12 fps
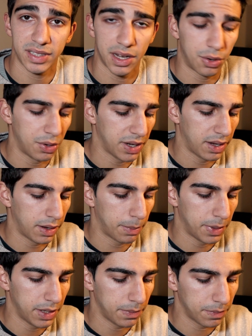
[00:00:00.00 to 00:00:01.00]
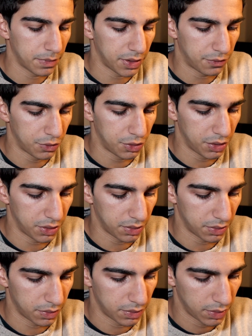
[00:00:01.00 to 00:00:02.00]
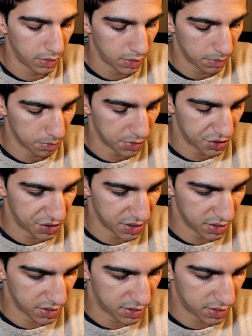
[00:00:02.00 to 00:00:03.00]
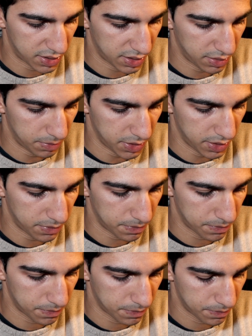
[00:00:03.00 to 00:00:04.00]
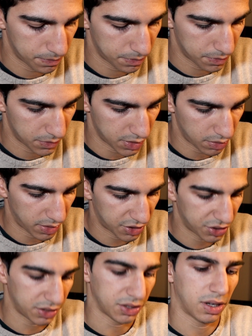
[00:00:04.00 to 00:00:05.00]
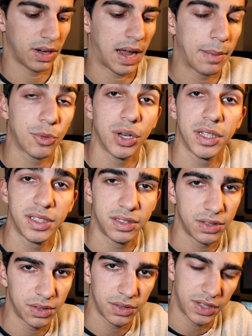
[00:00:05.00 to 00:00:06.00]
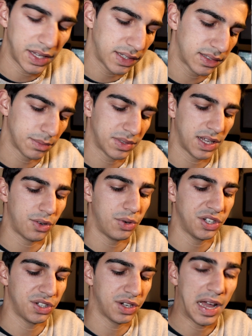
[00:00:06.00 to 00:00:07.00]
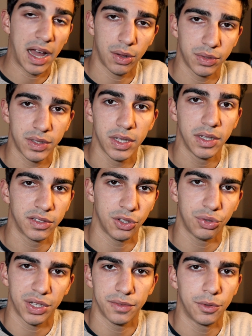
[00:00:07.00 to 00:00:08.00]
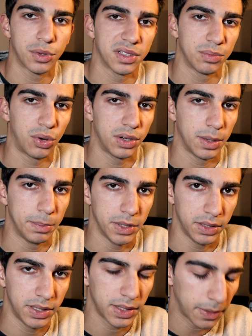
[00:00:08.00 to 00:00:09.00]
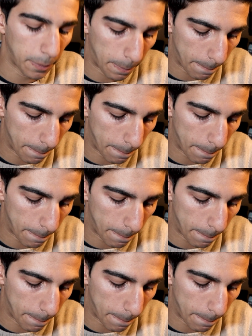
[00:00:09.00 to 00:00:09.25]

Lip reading: saturate it a bit, but just a tiny bit. No, actually not. I'm gonna take some saturation out so you can focus more on the building.